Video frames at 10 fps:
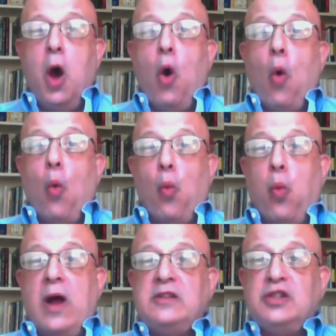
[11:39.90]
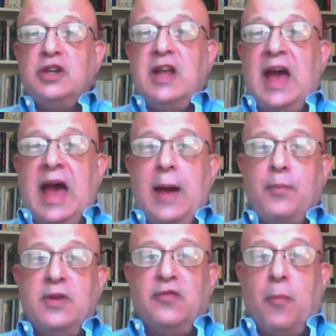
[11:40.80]
What's going to happen
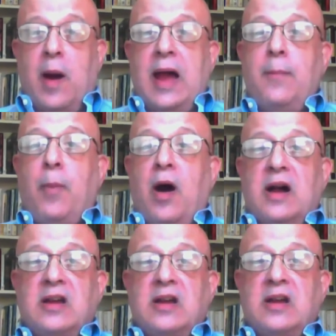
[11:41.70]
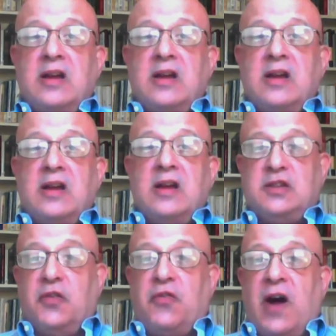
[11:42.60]
if my boss decides to
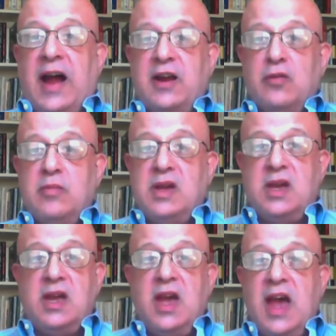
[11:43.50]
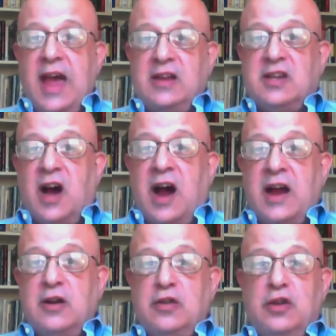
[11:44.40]
fire me and to
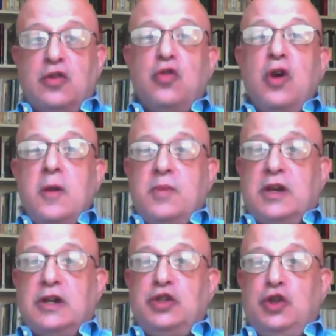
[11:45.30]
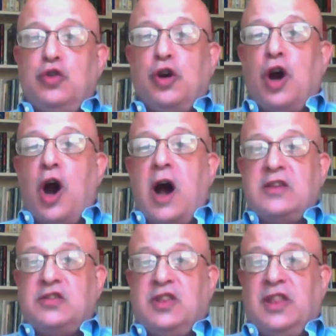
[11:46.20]
hire you because you'll
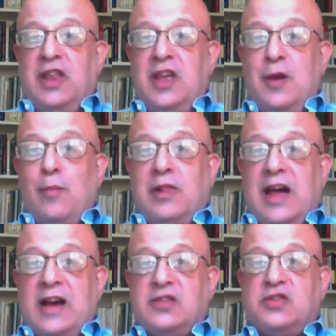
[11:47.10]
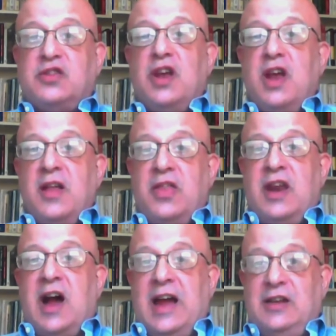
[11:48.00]
cost him less than
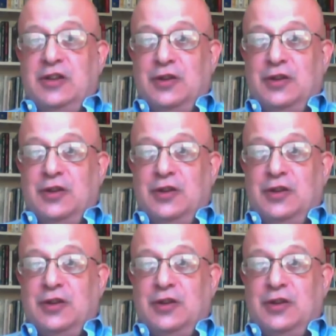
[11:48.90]
I do?